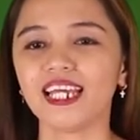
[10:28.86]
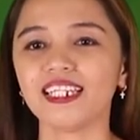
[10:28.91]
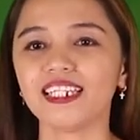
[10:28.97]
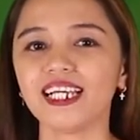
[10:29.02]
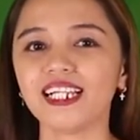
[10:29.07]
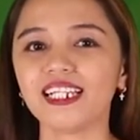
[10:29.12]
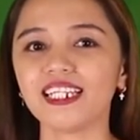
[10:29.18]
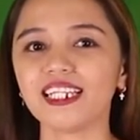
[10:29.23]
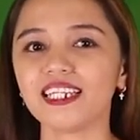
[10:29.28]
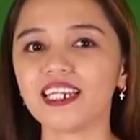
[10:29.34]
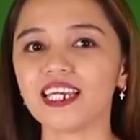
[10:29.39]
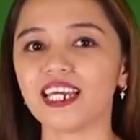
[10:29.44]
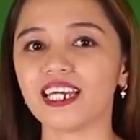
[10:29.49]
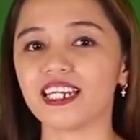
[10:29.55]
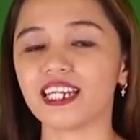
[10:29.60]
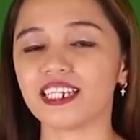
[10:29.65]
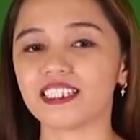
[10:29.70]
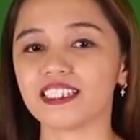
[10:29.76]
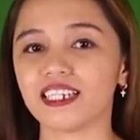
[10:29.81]
The
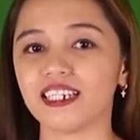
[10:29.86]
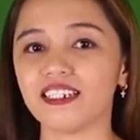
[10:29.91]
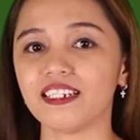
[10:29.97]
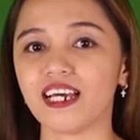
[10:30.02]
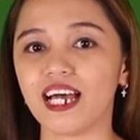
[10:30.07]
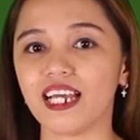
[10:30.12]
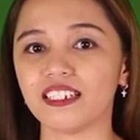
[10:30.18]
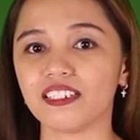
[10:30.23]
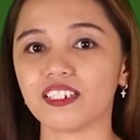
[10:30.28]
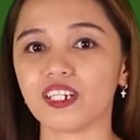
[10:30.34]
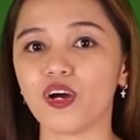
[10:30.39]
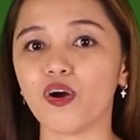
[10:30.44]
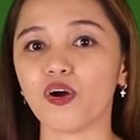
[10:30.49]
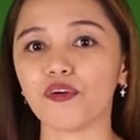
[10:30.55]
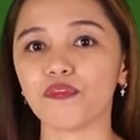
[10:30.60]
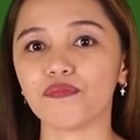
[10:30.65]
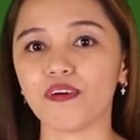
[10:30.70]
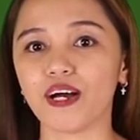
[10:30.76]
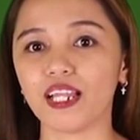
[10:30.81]
linen attendant
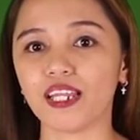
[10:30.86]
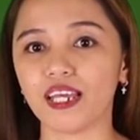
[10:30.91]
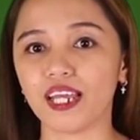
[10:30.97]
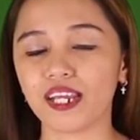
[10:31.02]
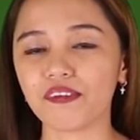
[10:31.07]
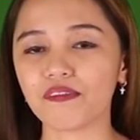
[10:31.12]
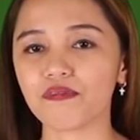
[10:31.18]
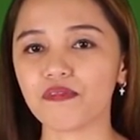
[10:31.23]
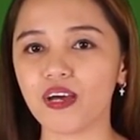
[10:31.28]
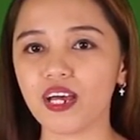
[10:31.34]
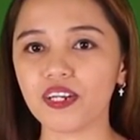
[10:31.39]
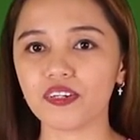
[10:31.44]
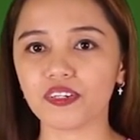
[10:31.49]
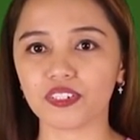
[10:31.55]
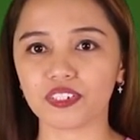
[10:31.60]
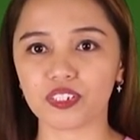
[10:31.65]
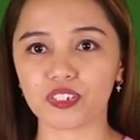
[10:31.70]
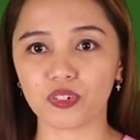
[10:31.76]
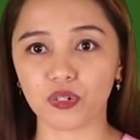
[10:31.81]
or valet
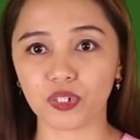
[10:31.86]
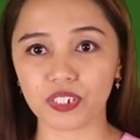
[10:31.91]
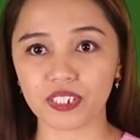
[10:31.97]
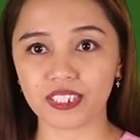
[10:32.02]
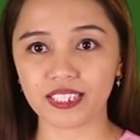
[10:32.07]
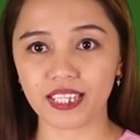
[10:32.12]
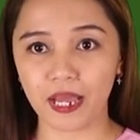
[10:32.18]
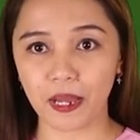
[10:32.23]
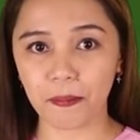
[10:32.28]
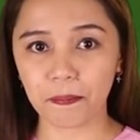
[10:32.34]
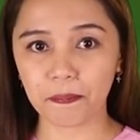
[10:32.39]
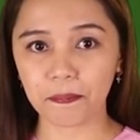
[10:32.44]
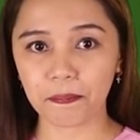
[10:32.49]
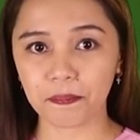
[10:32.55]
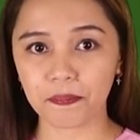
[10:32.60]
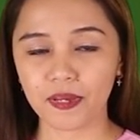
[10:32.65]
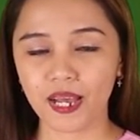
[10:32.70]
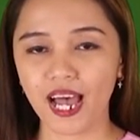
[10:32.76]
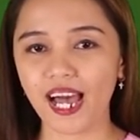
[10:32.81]
runner sorts them
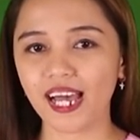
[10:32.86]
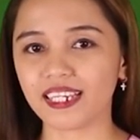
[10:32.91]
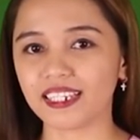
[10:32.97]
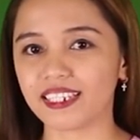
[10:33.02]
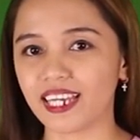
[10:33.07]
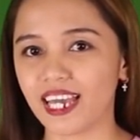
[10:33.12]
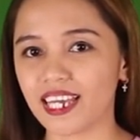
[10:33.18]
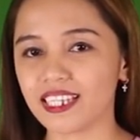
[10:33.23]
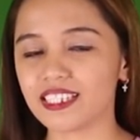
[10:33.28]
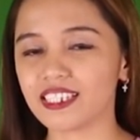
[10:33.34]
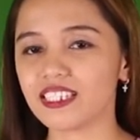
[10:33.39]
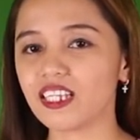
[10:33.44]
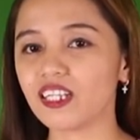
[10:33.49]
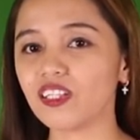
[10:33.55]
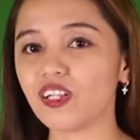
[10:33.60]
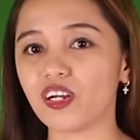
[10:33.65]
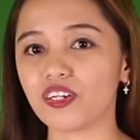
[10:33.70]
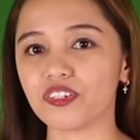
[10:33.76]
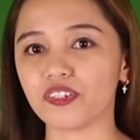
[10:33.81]
against the
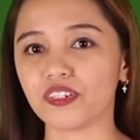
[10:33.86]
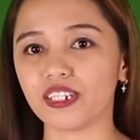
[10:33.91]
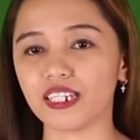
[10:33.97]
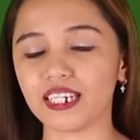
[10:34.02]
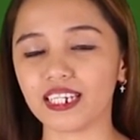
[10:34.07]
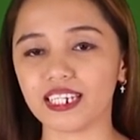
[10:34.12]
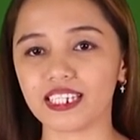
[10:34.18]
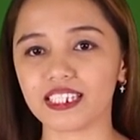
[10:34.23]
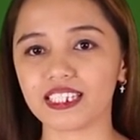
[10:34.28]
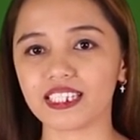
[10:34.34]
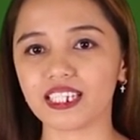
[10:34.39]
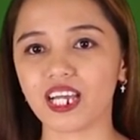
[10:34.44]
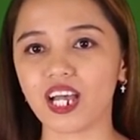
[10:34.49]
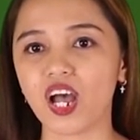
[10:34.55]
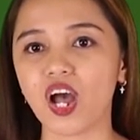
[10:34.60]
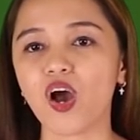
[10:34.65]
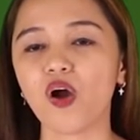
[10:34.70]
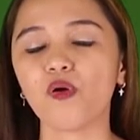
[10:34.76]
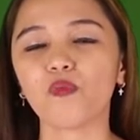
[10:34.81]
laundry list
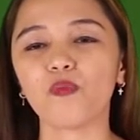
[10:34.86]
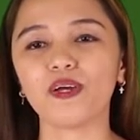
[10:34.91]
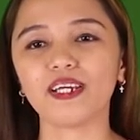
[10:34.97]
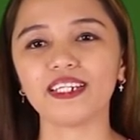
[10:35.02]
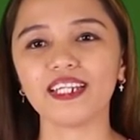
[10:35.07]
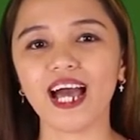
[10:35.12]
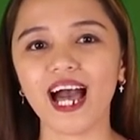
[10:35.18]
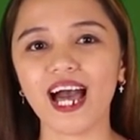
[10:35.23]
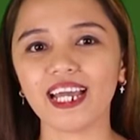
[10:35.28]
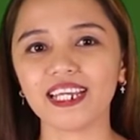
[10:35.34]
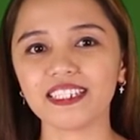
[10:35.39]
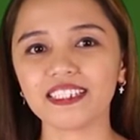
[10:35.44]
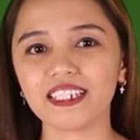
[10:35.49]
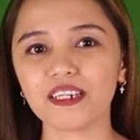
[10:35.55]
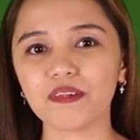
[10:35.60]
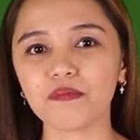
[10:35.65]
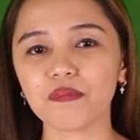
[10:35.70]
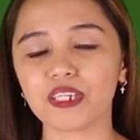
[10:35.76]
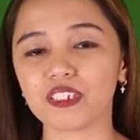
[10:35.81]
when the
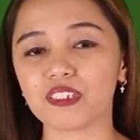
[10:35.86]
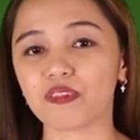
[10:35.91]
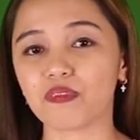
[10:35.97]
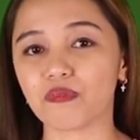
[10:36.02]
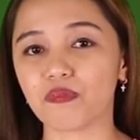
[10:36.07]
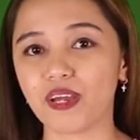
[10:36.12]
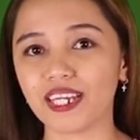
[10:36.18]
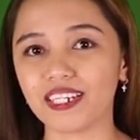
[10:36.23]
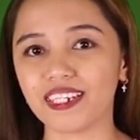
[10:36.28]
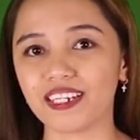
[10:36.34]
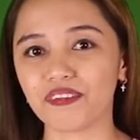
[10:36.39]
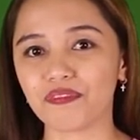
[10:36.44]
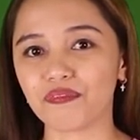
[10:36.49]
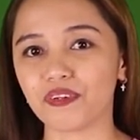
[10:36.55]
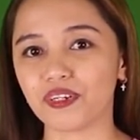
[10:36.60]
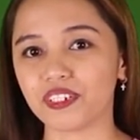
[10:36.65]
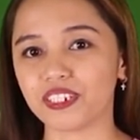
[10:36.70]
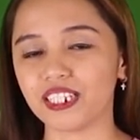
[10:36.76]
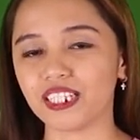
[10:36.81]
item is ready
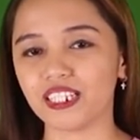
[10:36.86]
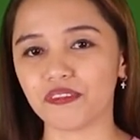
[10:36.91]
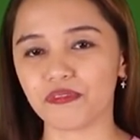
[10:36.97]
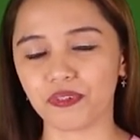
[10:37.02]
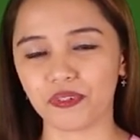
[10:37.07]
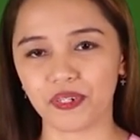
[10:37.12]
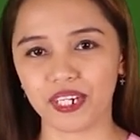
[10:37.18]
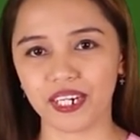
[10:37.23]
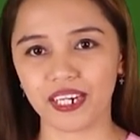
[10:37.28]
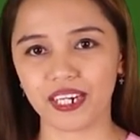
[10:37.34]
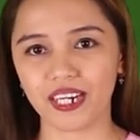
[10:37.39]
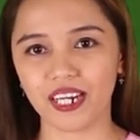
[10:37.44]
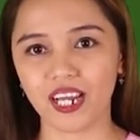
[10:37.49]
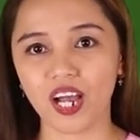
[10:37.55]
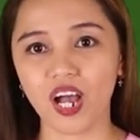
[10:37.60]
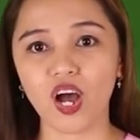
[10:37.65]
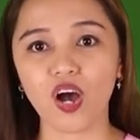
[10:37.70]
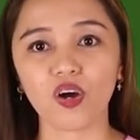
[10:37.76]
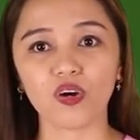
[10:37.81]
for delivery.
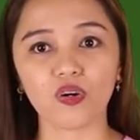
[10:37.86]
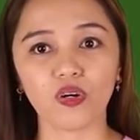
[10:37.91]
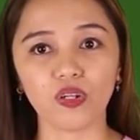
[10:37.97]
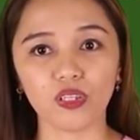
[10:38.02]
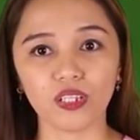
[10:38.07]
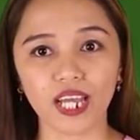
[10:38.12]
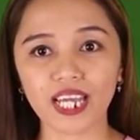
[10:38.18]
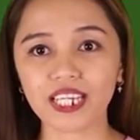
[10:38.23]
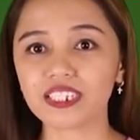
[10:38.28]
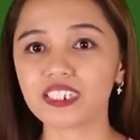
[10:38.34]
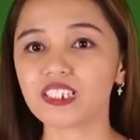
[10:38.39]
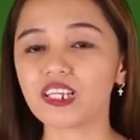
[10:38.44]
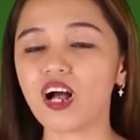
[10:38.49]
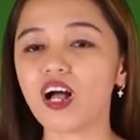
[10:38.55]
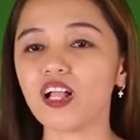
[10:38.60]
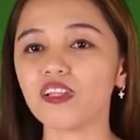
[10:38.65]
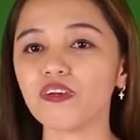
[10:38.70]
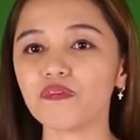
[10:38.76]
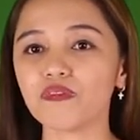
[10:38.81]
Collects
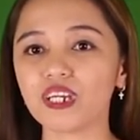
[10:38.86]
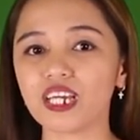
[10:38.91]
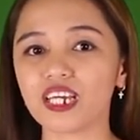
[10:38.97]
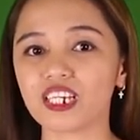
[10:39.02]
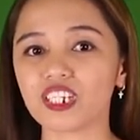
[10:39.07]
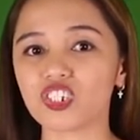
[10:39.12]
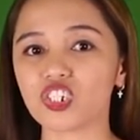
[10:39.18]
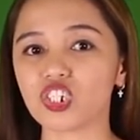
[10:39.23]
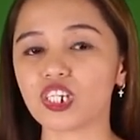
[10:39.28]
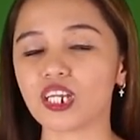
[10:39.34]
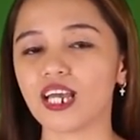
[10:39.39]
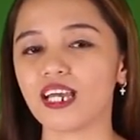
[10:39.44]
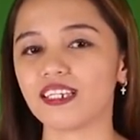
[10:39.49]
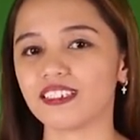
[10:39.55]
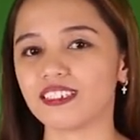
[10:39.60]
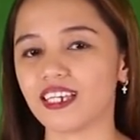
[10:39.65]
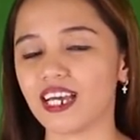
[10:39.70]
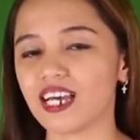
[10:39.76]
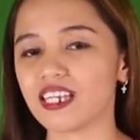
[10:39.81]
all of each
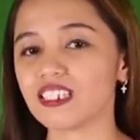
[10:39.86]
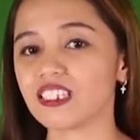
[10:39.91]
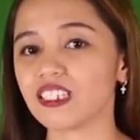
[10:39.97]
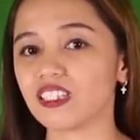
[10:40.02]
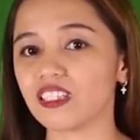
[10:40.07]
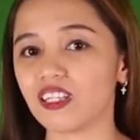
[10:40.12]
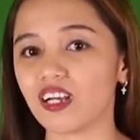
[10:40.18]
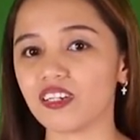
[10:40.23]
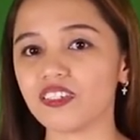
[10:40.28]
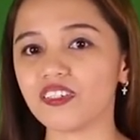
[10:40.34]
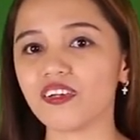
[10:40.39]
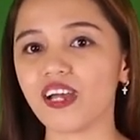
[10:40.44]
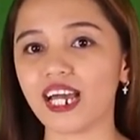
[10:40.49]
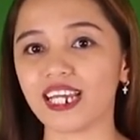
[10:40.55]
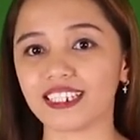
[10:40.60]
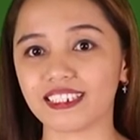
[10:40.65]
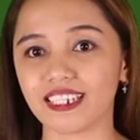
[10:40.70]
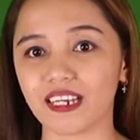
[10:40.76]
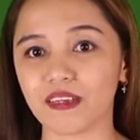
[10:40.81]
guest laundry
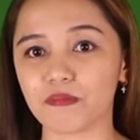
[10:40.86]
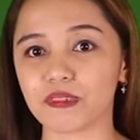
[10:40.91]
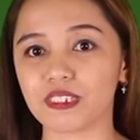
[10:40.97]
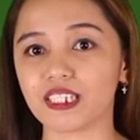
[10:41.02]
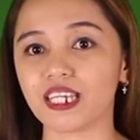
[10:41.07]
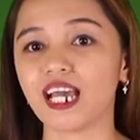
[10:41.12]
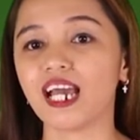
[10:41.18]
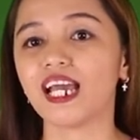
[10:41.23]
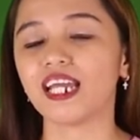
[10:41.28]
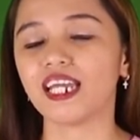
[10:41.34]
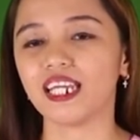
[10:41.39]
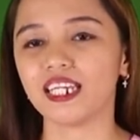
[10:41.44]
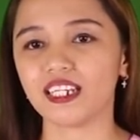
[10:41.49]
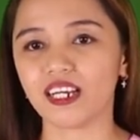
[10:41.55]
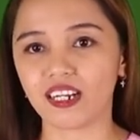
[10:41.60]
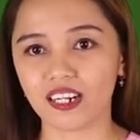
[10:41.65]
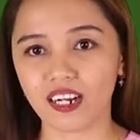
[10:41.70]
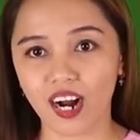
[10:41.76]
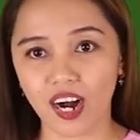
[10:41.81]
items in
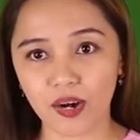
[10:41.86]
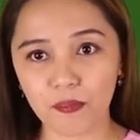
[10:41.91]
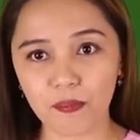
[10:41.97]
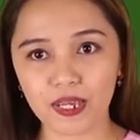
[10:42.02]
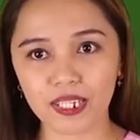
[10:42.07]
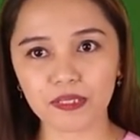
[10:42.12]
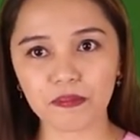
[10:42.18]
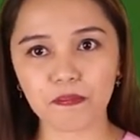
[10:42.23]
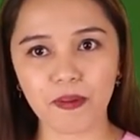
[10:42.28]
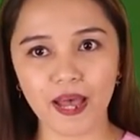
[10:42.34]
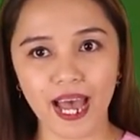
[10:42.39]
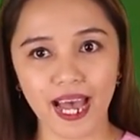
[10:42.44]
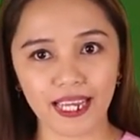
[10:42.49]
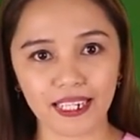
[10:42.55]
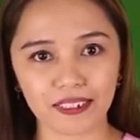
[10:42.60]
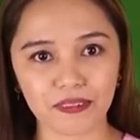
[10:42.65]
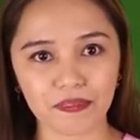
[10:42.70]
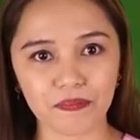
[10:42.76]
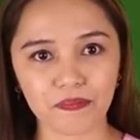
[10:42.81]
a garment bag,